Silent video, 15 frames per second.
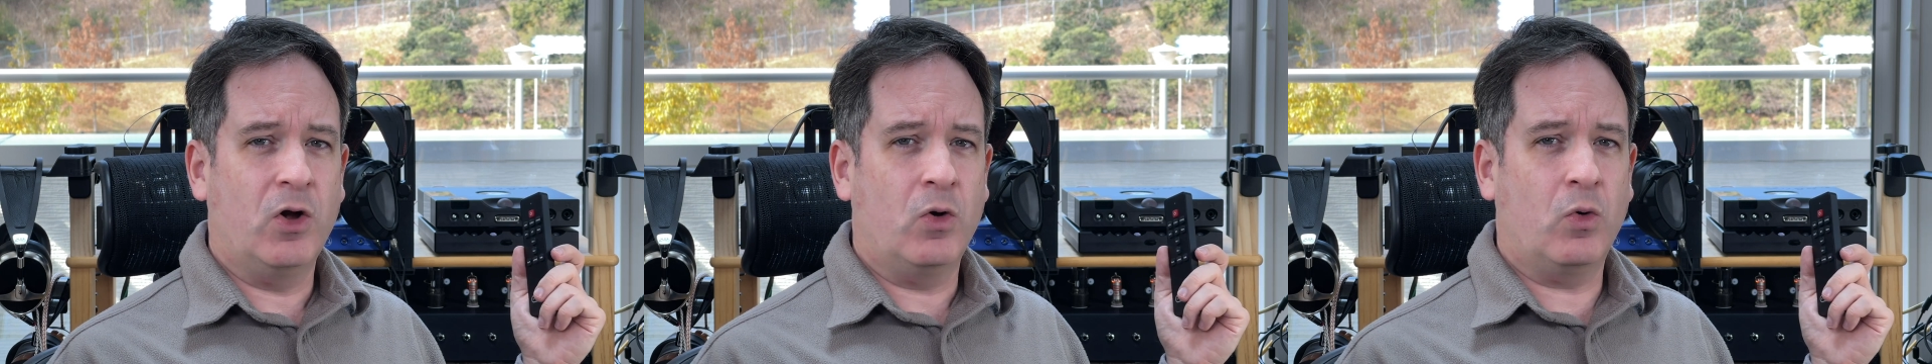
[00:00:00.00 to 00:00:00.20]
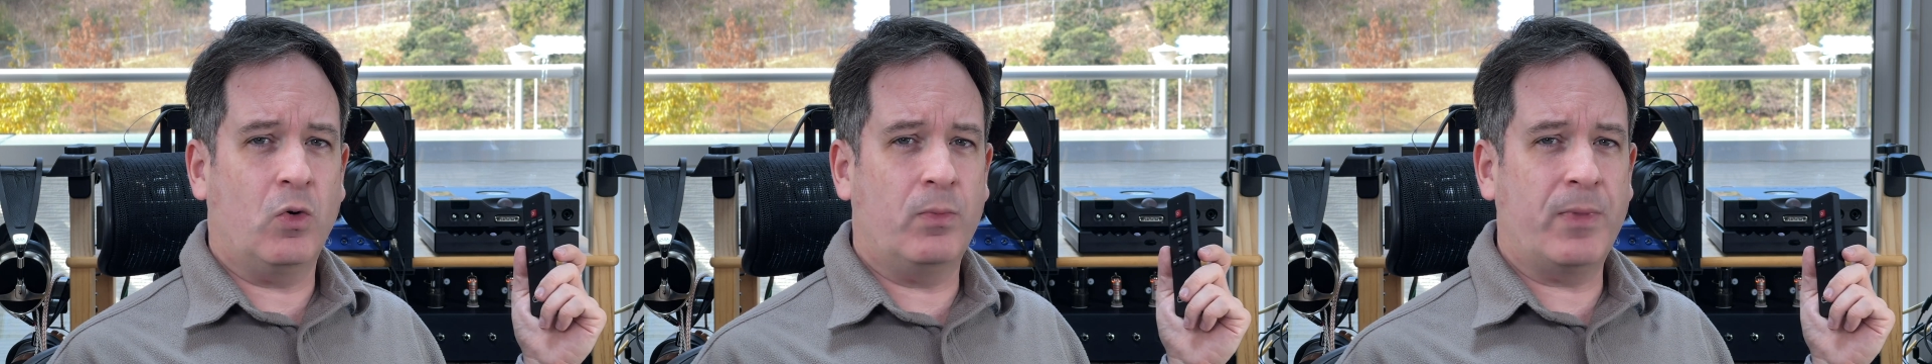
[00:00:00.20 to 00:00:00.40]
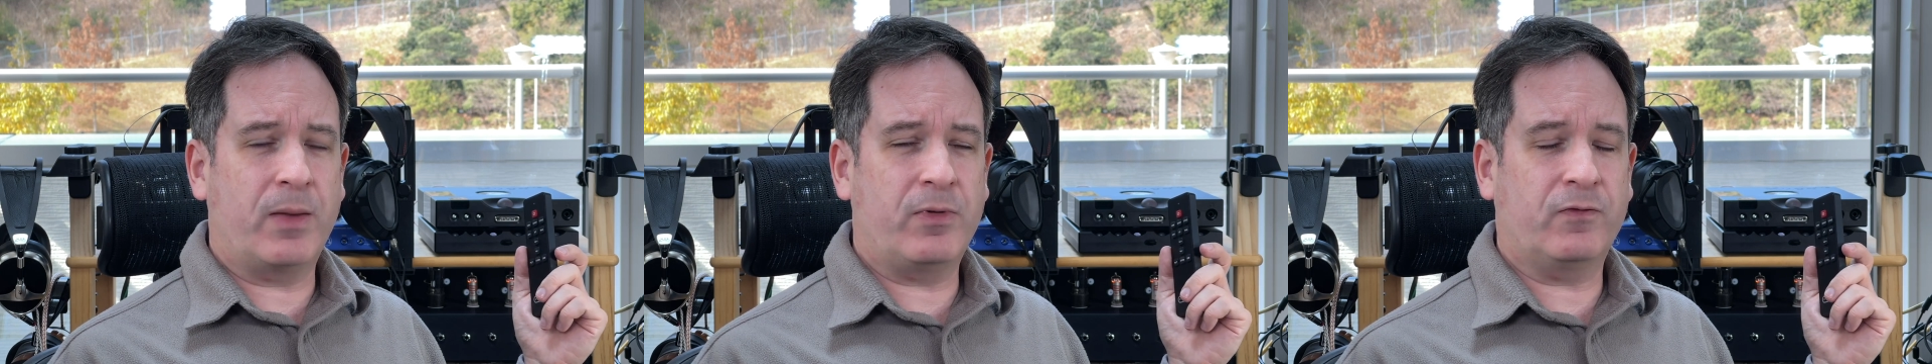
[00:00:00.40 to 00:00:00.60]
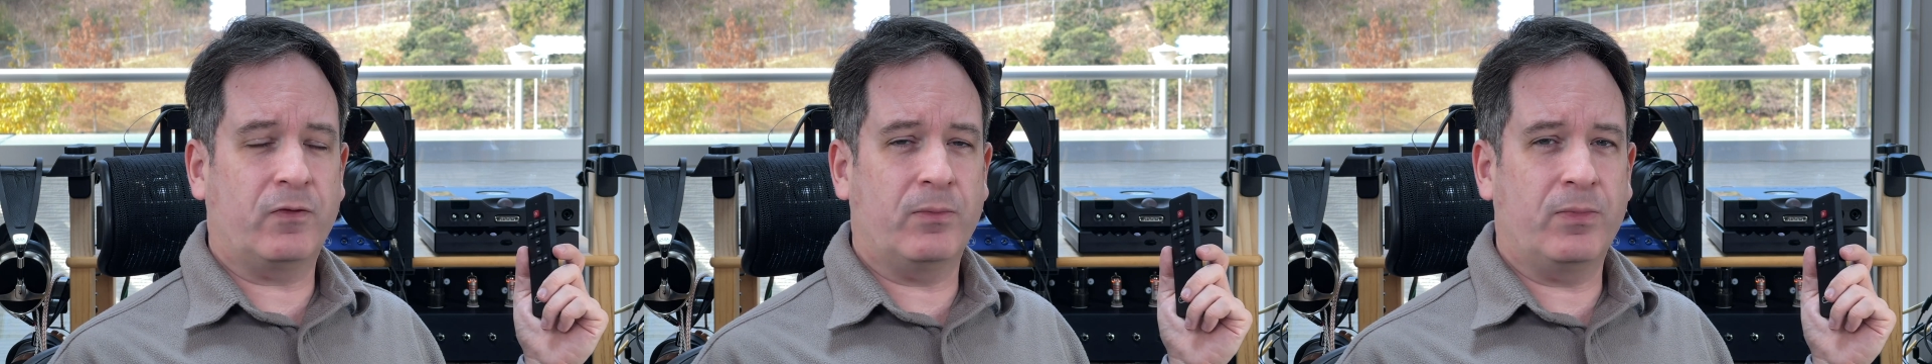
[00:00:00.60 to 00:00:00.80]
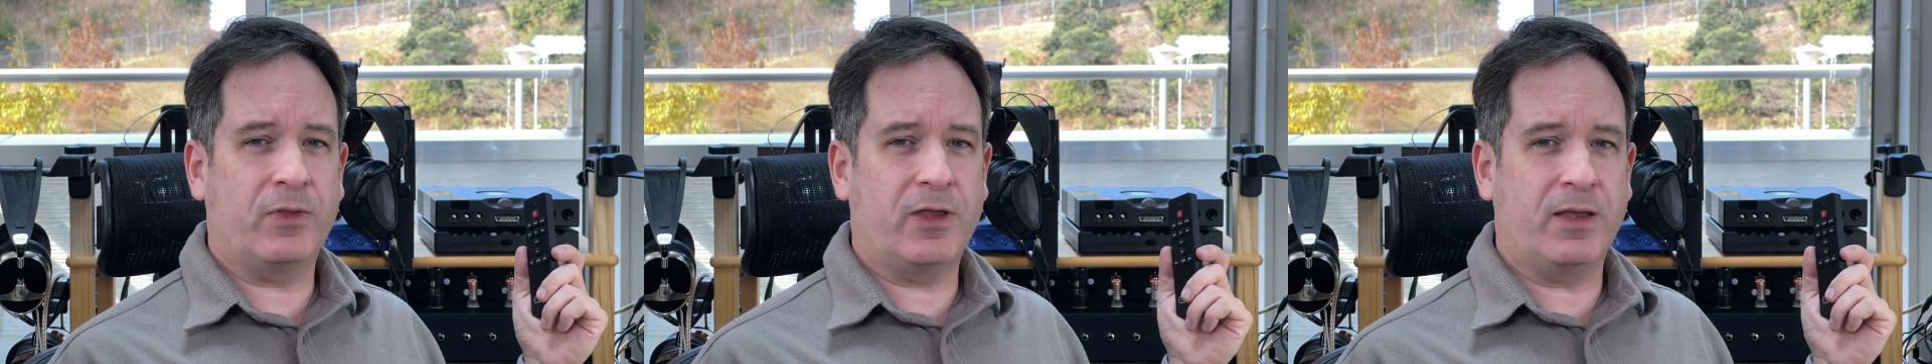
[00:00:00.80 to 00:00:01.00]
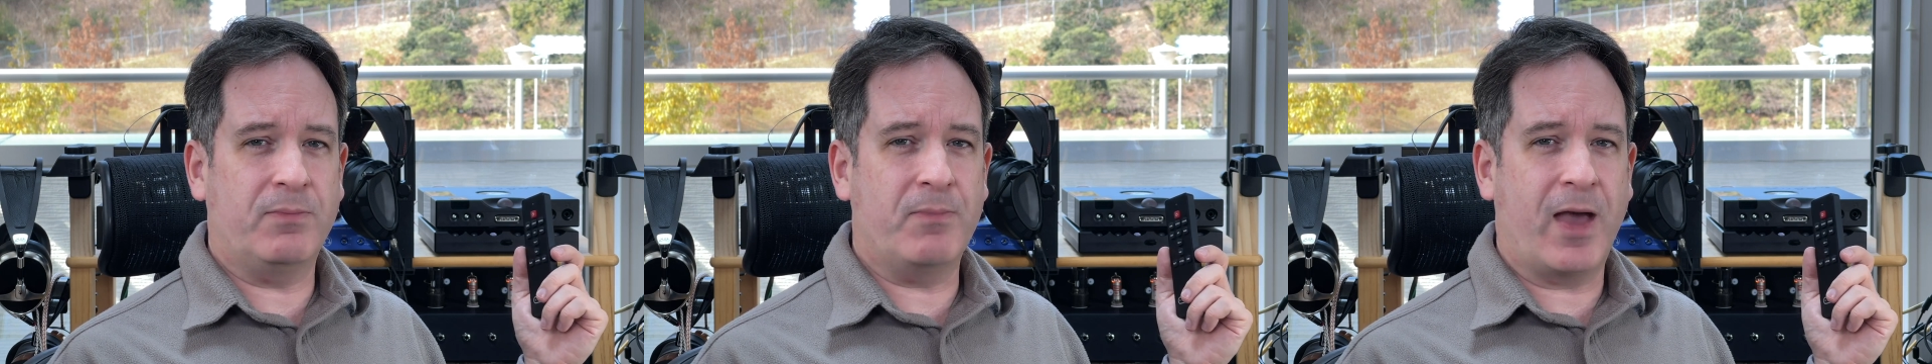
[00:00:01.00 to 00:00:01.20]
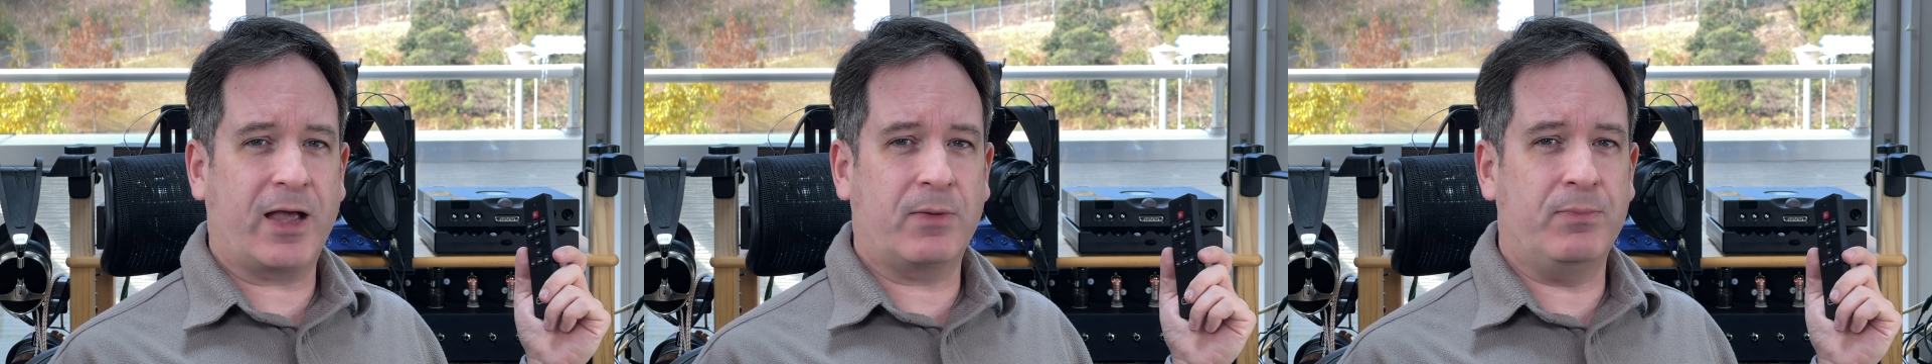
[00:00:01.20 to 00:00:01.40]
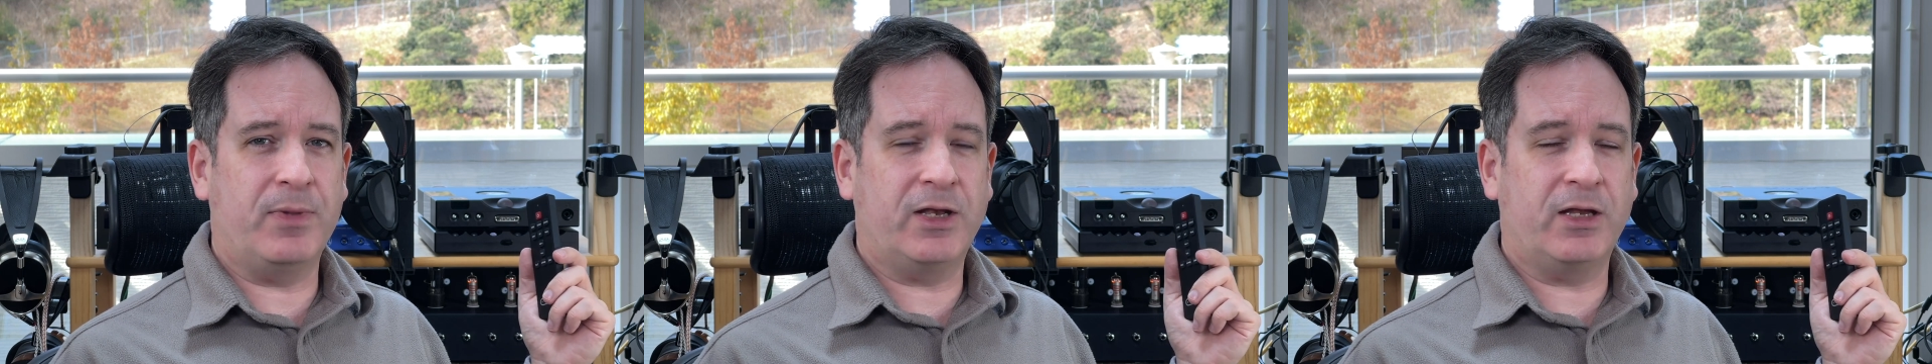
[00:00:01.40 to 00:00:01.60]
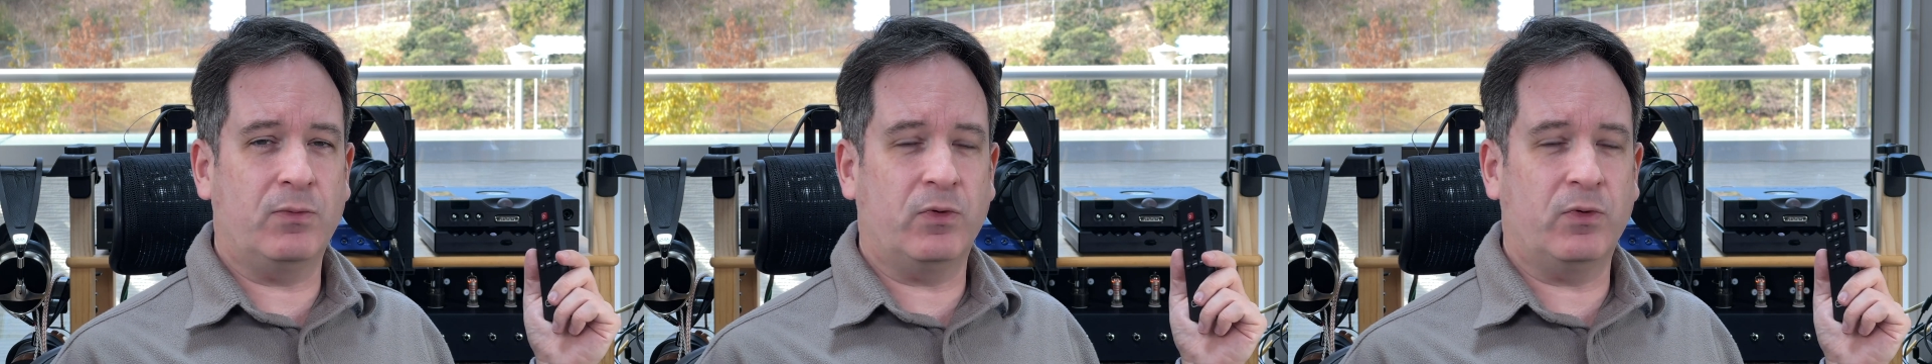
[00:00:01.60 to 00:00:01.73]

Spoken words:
or maybe from the Mac Mini,